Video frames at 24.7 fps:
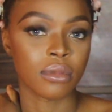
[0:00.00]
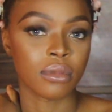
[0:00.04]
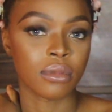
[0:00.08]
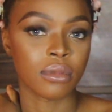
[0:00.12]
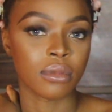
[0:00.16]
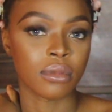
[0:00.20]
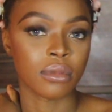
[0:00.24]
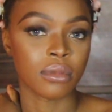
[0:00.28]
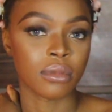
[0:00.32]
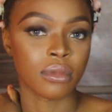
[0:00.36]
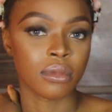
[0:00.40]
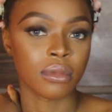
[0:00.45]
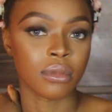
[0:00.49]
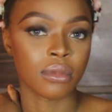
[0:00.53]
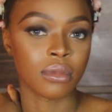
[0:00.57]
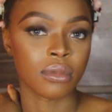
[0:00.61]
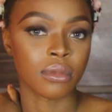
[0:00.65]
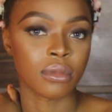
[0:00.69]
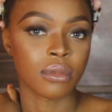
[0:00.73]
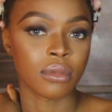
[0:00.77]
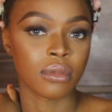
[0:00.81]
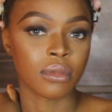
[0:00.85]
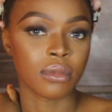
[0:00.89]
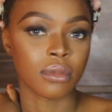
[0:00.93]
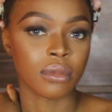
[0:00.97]

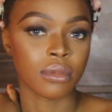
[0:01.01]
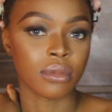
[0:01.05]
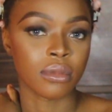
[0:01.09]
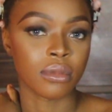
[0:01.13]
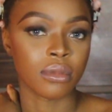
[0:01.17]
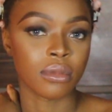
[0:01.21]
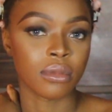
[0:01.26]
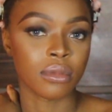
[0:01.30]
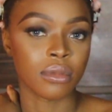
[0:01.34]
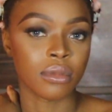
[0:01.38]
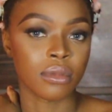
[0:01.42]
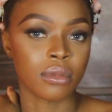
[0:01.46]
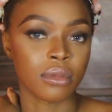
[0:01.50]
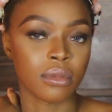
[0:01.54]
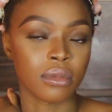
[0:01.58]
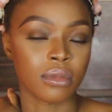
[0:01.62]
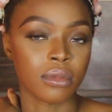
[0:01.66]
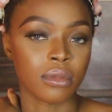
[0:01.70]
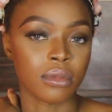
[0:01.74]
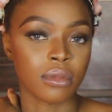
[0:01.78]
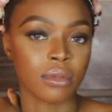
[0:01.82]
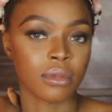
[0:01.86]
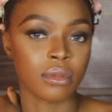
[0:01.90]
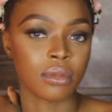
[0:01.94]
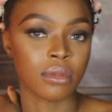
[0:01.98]

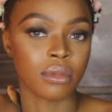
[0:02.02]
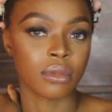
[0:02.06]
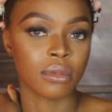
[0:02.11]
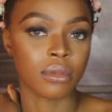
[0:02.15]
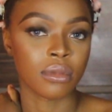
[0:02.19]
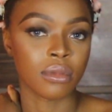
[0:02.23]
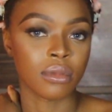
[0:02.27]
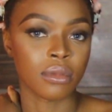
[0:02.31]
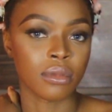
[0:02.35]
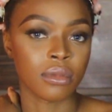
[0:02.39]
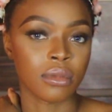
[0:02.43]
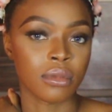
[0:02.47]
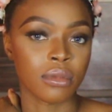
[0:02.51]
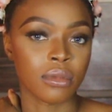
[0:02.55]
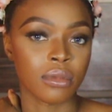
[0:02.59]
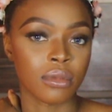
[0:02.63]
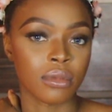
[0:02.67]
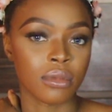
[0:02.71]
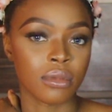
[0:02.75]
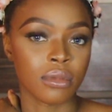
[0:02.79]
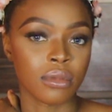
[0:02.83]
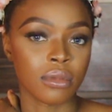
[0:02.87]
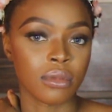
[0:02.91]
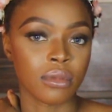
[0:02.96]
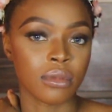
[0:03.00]

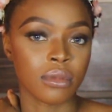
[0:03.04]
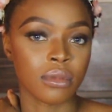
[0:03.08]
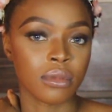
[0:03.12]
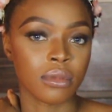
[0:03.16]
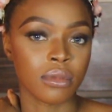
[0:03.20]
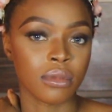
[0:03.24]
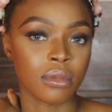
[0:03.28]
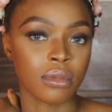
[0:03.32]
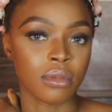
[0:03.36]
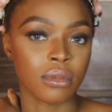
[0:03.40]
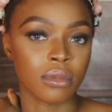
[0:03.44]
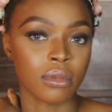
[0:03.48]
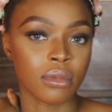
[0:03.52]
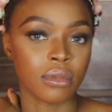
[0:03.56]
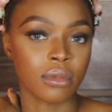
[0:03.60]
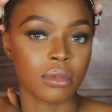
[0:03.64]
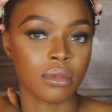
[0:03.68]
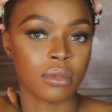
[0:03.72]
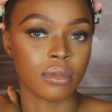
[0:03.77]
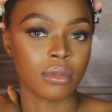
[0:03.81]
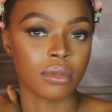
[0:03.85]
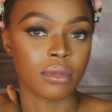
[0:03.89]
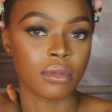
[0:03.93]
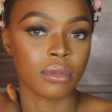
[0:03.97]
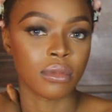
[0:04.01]

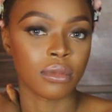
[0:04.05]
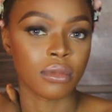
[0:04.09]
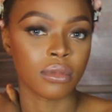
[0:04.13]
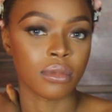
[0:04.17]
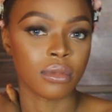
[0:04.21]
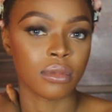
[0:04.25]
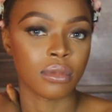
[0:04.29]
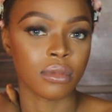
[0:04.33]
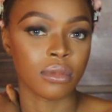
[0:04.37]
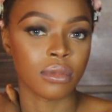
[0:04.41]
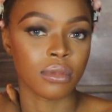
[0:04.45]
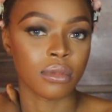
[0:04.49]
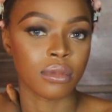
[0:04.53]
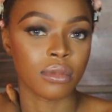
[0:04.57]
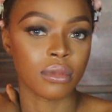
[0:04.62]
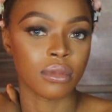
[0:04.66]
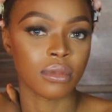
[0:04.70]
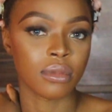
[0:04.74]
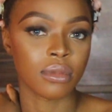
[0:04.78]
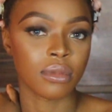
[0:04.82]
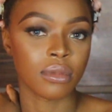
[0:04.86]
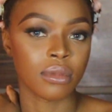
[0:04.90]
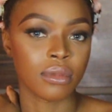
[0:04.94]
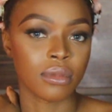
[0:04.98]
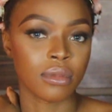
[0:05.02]

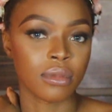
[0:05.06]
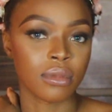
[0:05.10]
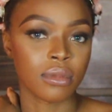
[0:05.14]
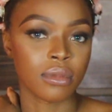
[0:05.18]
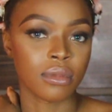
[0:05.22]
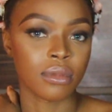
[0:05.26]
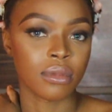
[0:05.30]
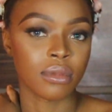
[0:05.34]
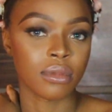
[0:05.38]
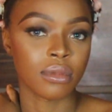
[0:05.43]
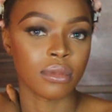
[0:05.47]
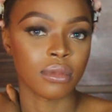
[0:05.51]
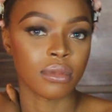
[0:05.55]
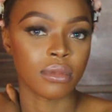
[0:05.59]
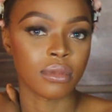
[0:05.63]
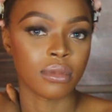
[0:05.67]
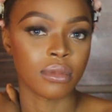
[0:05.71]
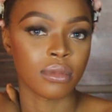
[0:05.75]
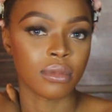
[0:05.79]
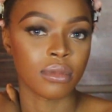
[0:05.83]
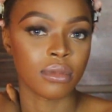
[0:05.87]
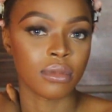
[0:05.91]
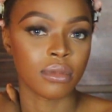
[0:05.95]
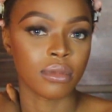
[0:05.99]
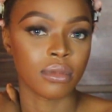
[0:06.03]

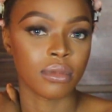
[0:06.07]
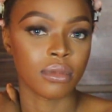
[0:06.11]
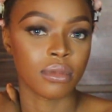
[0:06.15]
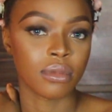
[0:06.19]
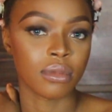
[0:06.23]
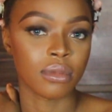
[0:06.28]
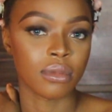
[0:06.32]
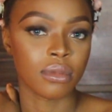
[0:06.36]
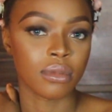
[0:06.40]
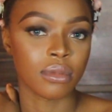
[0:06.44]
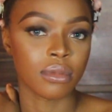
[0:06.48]
[no speech]